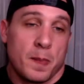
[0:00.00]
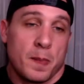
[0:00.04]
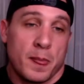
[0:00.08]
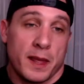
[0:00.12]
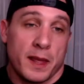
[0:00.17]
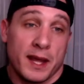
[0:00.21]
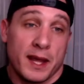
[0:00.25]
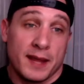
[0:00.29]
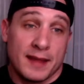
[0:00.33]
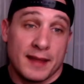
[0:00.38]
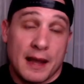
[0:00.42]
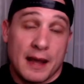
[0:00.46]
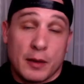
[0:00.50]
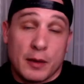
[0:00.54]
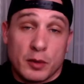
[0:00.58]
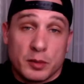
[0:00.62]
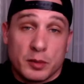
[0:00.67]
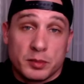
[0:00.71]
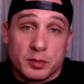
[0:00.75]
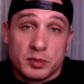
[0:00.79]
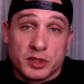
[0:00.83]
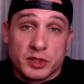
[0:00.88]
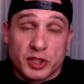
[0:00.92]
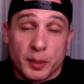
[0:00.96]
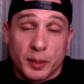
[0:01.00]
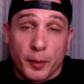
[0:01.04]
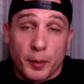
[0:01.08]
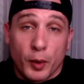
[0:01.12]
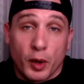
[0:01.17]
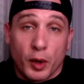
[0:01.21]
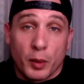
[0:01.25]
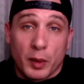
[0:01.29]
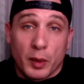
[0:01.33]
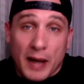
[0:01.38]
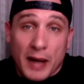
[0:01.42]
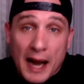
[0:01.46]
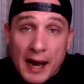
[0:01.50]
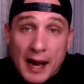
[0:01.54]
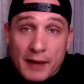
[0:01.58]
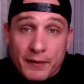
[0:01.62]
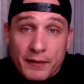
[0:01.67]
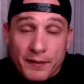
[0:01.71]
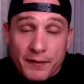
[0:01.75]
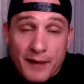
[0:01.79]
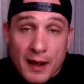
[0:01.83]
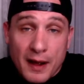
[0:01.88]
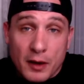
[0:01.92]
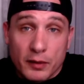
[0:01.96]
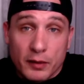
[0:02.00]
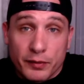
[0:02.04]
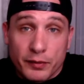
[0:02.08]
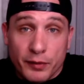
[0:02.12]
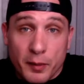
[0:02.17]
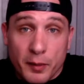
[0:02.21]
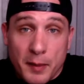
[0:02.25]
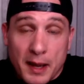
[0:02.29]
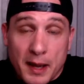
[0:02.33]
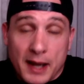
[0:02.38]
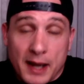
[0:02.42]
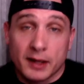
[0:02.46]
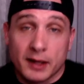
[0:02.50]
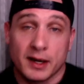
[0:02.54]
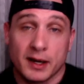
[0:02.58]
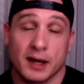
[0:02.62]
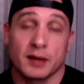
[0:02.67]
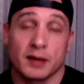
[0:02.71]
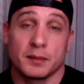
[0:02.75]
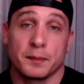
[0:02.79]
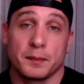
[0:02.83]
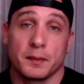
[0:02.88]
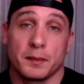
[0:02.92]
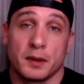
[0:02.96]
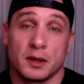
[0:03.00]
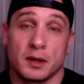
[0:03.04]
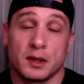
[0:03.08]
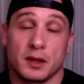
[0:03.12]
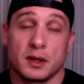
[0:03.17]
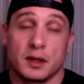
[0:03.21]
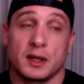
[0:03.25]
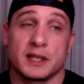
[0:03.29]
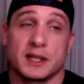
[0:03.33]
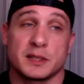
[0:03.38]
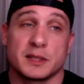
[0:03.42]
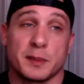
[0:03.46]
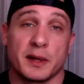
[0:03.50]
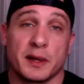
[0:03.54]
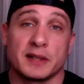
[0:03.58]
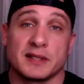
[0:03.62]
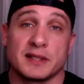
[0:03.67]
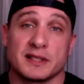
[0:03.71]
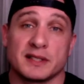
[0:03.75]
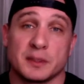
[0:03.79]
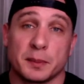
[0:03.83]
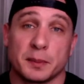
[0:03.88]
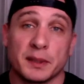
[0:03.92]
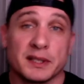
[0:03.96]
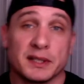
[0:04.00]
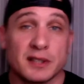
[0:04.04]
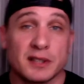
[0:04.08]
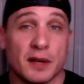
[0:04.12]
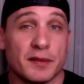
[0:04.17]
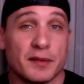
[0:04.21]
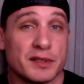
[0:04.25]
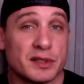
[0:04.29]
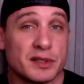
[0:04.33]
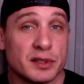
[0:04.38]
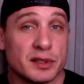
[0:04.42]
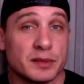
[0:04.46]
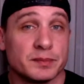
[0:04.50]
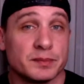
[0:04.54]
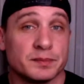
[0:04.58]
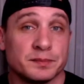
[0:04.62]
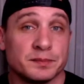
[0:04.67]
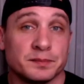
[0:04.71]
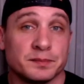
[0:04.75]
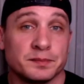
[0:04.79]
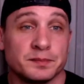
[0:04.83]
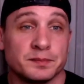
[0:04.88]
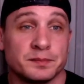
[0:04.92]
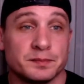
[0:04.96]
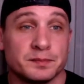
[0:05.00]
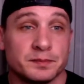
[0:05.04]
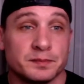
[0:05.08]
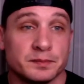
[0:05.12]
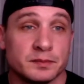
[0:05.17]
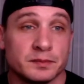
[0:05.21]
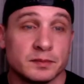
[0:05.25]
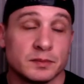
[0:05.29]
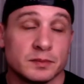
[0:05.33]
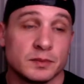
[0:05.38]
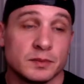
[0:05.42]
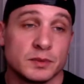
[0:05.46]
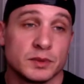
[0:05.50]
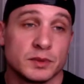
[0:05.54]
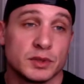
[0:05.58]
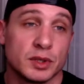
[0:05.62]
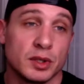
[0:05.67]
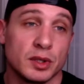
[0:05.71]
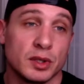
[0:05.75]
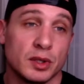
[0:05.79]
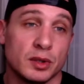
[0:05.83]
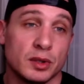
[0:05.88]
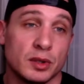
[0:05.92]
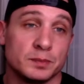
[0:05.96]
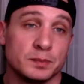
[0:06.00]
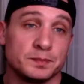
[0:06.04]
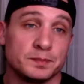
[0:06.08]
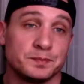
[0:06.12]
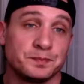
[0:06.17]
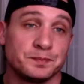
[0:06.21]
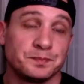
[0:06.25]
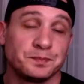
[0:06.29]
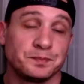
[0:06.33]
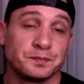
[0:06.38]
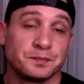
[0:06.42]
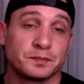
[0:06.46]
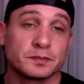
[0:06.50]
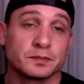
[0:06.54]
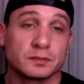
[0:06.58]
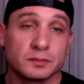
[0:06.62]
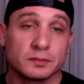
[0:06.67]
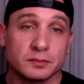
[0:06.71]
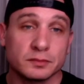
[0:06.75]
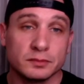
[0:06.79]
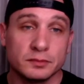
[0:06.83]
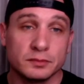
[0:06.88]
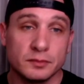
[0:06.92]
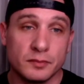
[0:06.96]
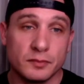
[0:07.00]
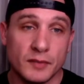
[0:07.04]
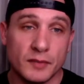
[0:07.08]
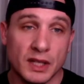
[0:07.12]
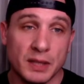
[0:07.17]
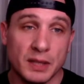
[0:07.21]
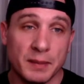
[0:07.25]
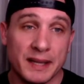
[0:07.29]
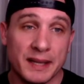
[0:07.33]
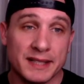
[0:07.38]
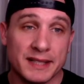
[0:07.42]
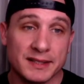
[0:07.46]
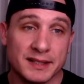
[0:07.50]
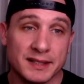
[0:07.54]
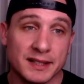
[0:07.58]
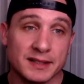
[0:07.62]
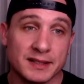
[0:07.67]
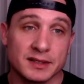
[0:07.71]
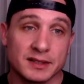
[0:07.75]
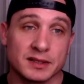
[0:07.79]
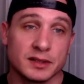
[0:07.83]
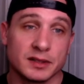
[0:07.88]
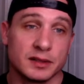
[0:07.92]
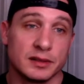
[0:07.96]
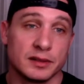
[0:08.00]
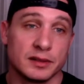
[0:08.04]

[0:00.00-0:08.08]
And that would support what I've found from my experience as a police officer. So it makes sense.